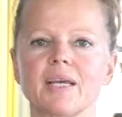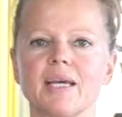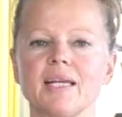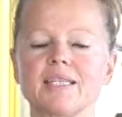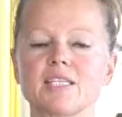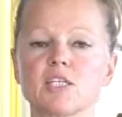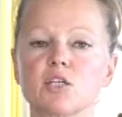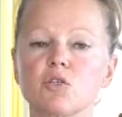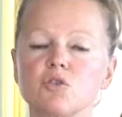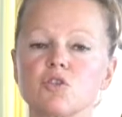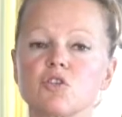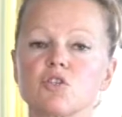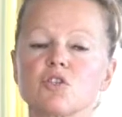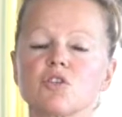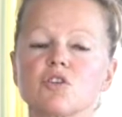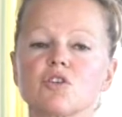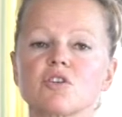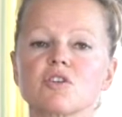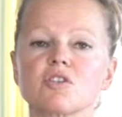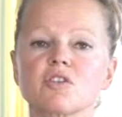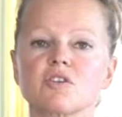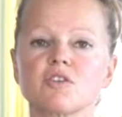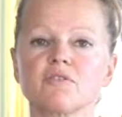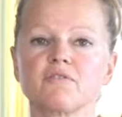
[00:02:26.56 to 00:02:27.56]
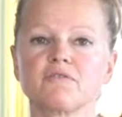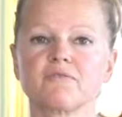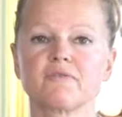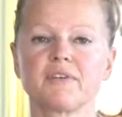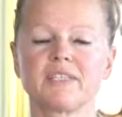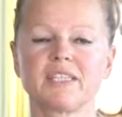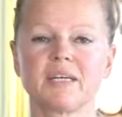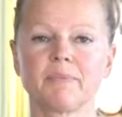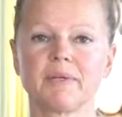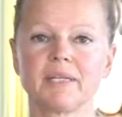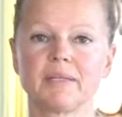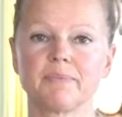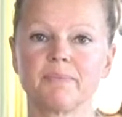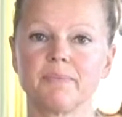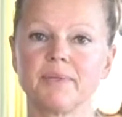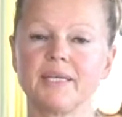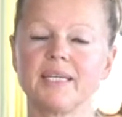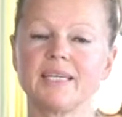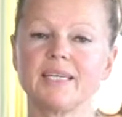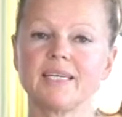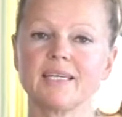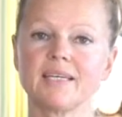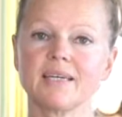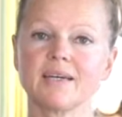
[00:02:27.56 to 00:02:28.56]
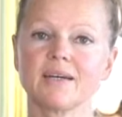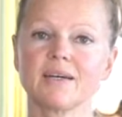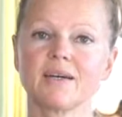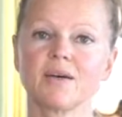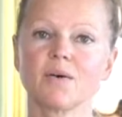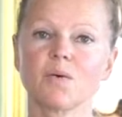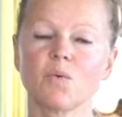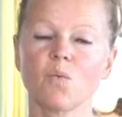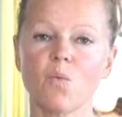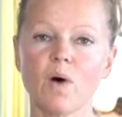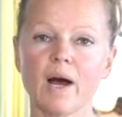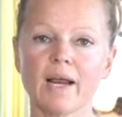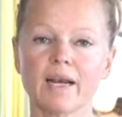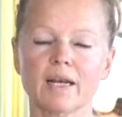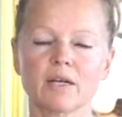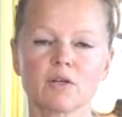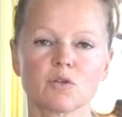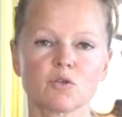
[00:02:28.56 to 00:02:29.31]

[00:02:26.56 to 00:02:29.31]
a good source of vitamin B1,